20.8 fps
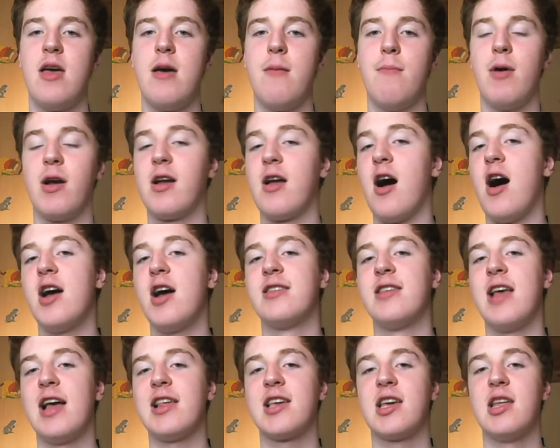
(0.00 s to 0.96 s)
But guys,
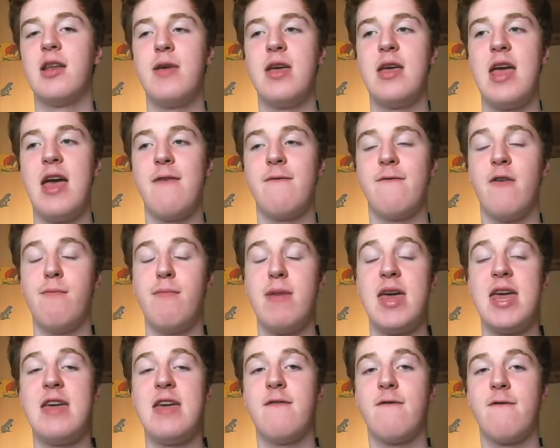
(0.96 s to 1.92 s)
that's going to be it for
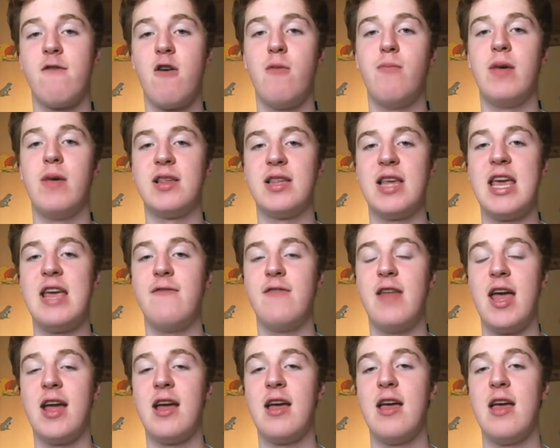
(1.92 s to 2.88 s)
me from this
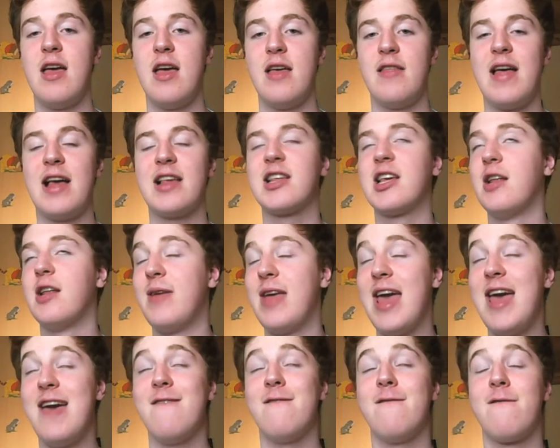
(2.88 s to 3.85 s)
evening. That's going to be
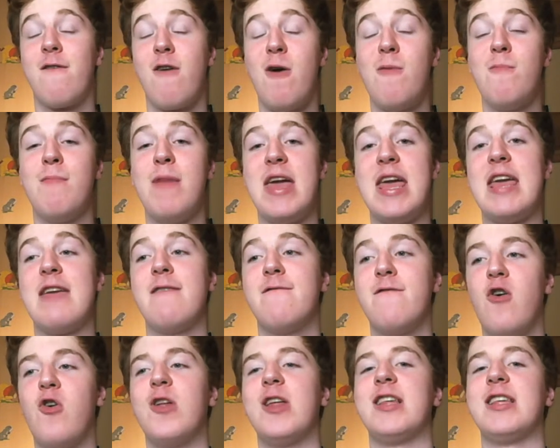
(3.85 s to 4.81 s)
it from me
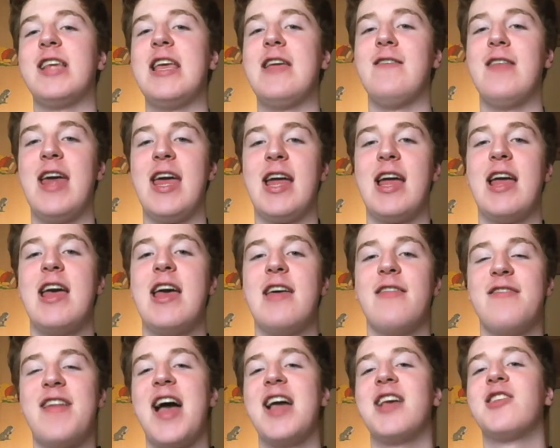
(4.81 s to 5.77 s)
for this evening.
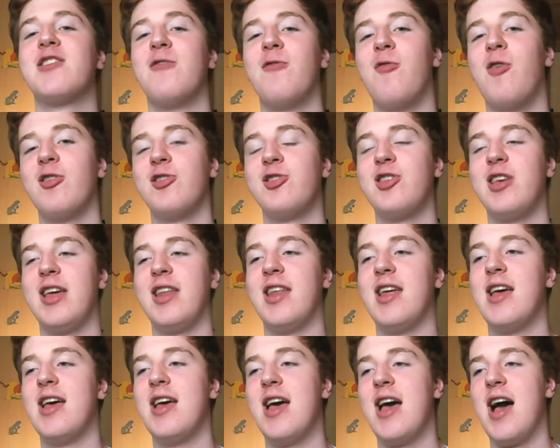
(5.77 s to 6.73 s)
Thanks for watching,
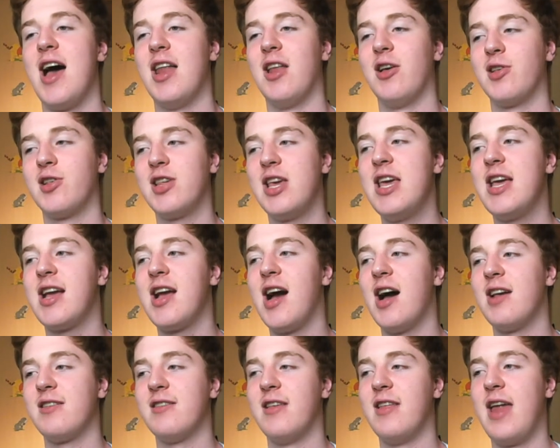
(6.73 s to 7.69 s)
and I'll see you
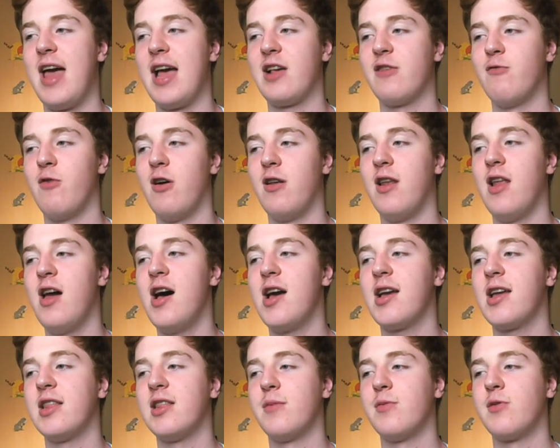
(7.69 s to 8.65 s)
guys in the next one.
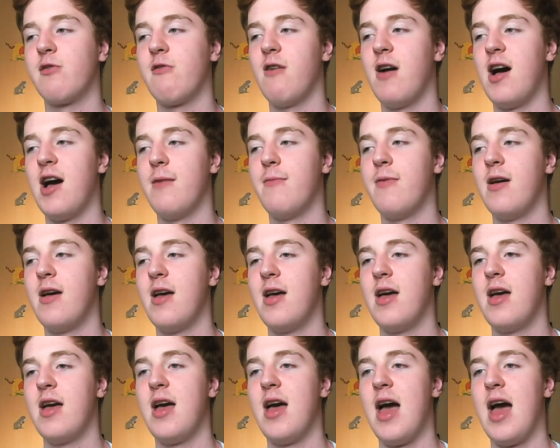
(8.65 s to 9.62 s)
Like and subscribe,
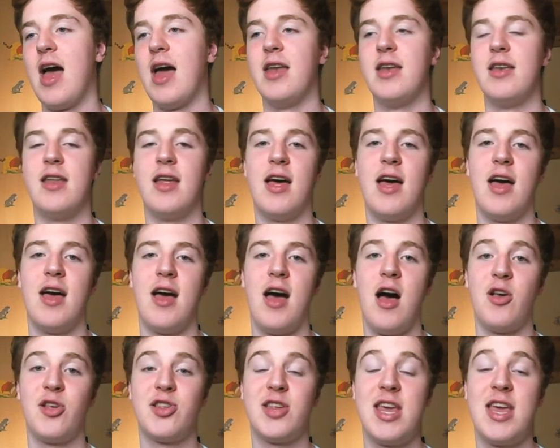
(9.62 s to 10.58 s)
and
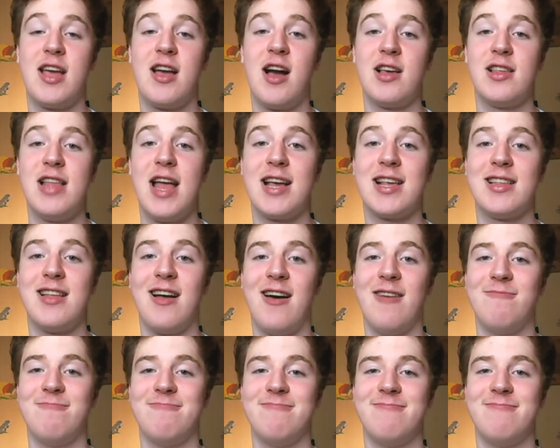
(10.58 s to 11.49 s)
I'll see you guys next time.